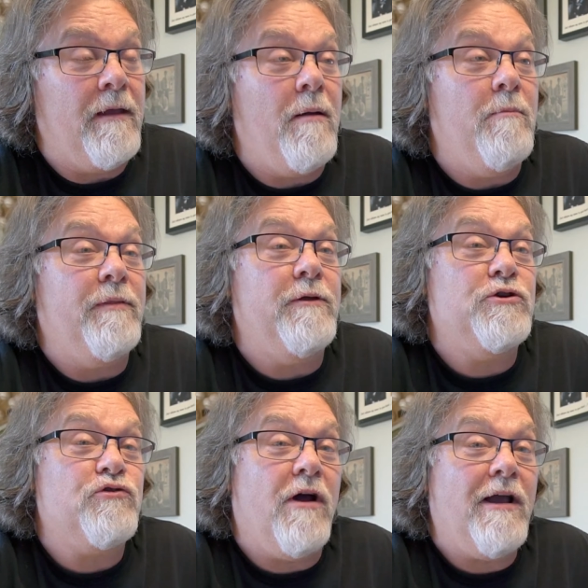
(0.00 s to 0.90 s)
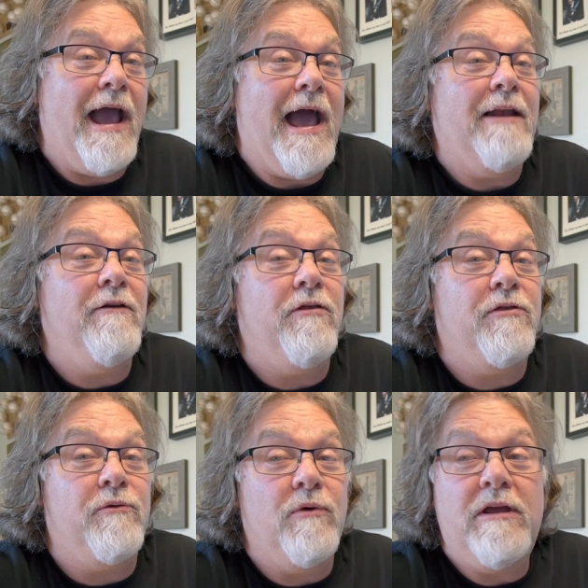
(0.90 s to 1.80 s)
but the truck had
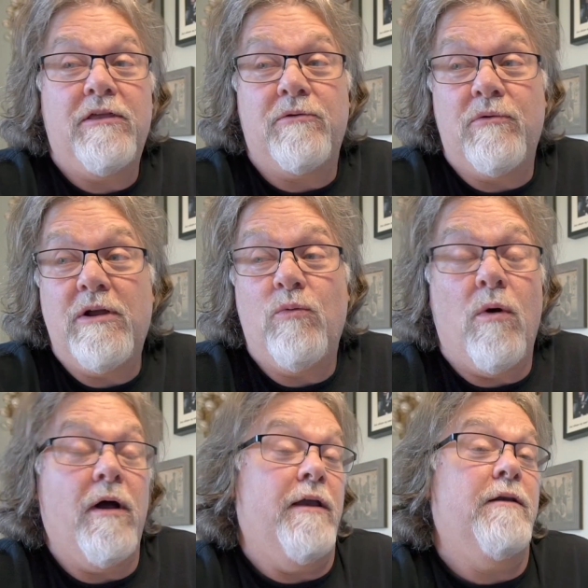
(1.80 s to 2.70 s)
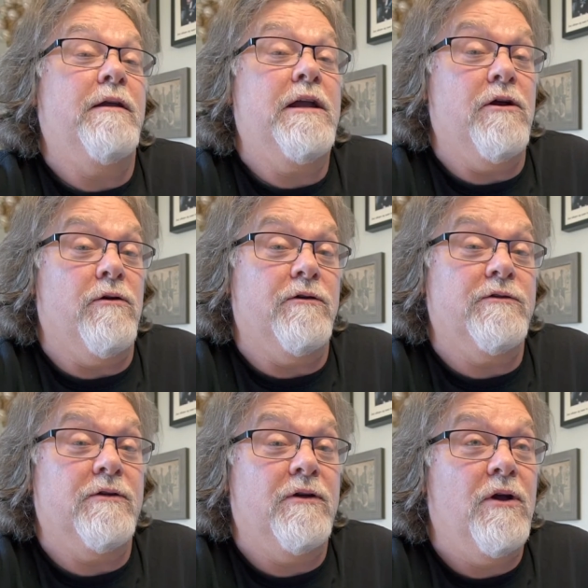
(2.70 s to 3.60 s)
331
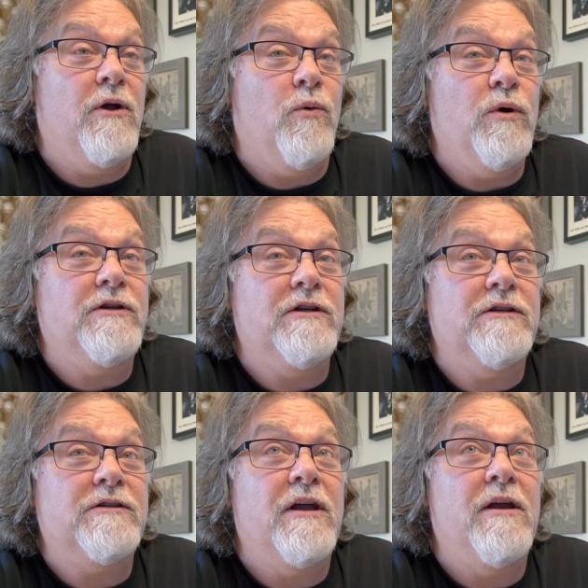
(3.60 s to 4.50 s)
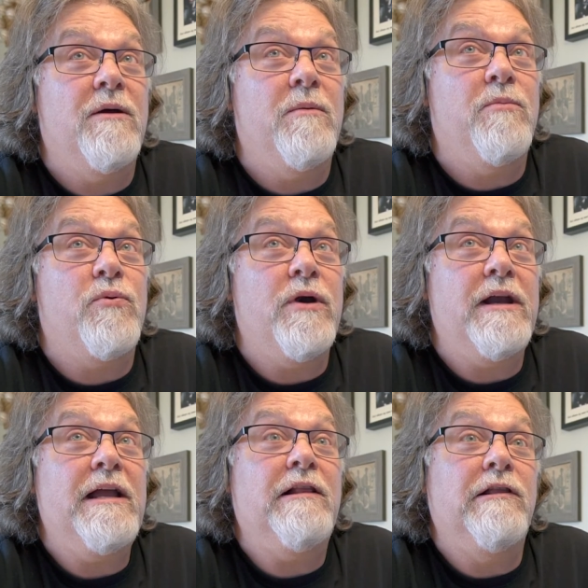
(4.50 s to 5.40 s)
gears, which is
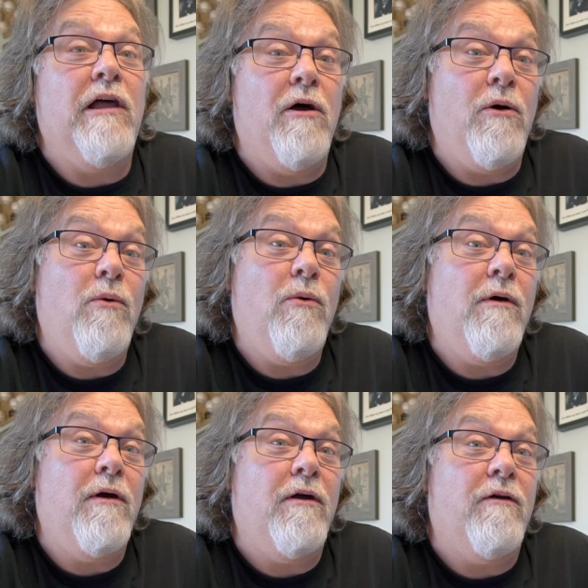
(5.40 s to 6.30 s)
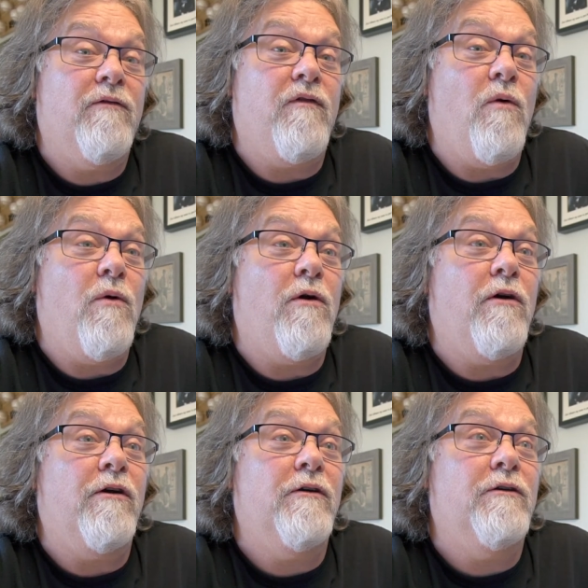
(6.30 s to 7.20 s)
pretty low
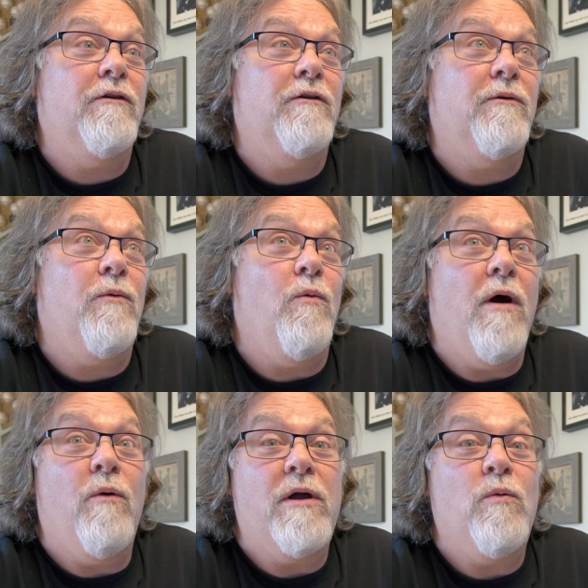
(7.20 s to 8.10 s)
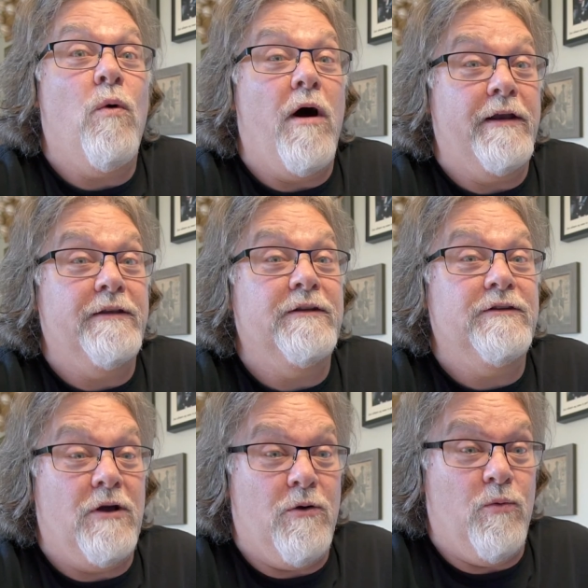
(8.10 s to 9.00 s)
for what we wanted to
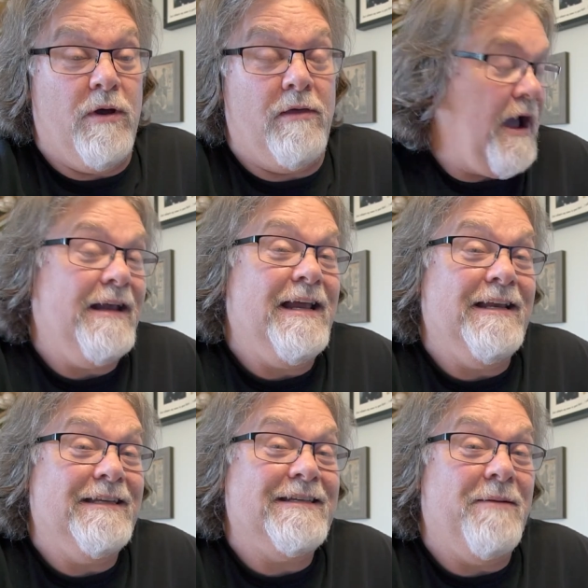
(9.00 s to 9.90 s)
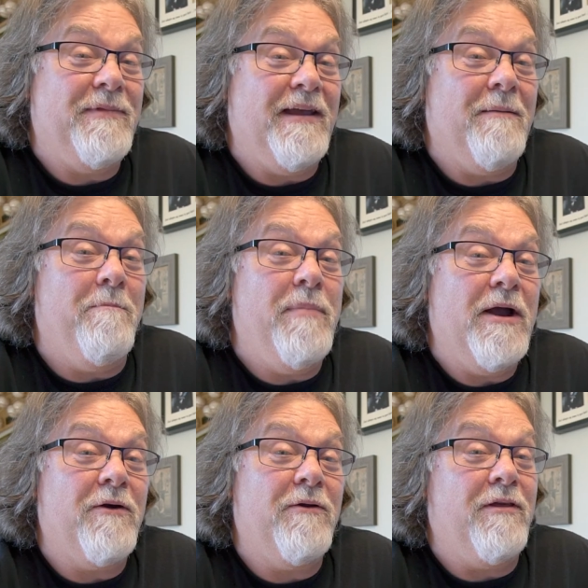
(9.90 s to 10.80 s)
tow with. I needed something
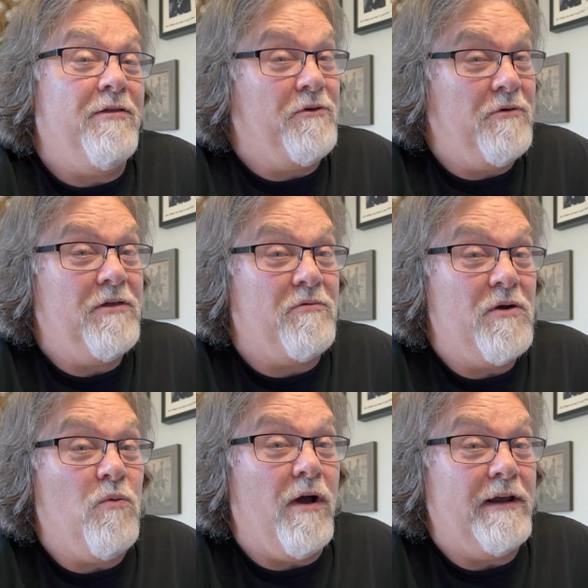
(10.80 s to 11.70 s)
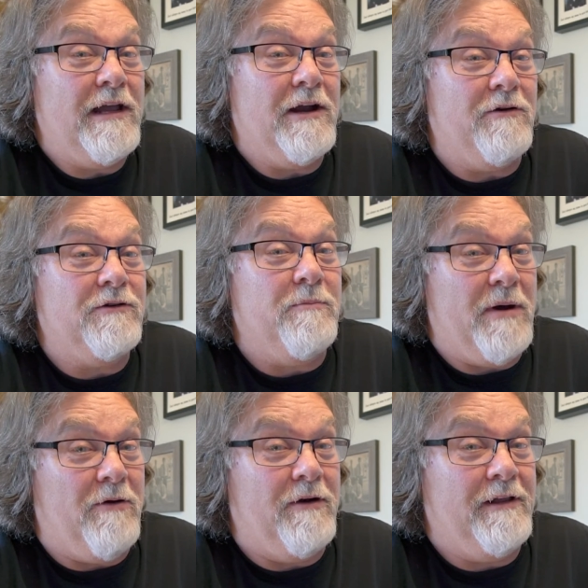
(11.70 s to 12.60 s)
bigger than 331 gears,
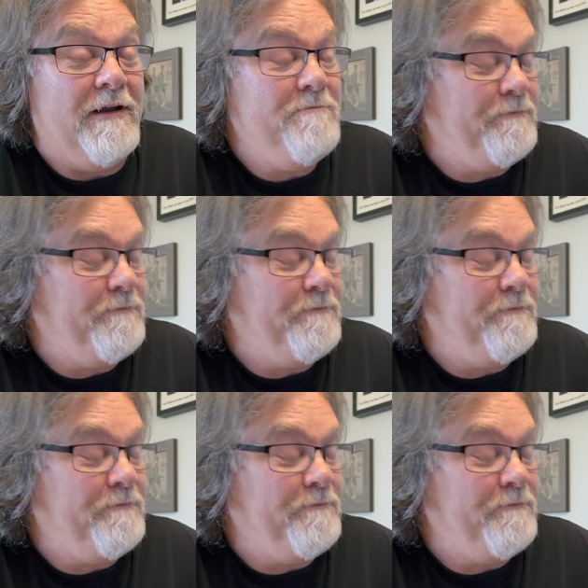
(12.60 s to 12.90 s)
apparently.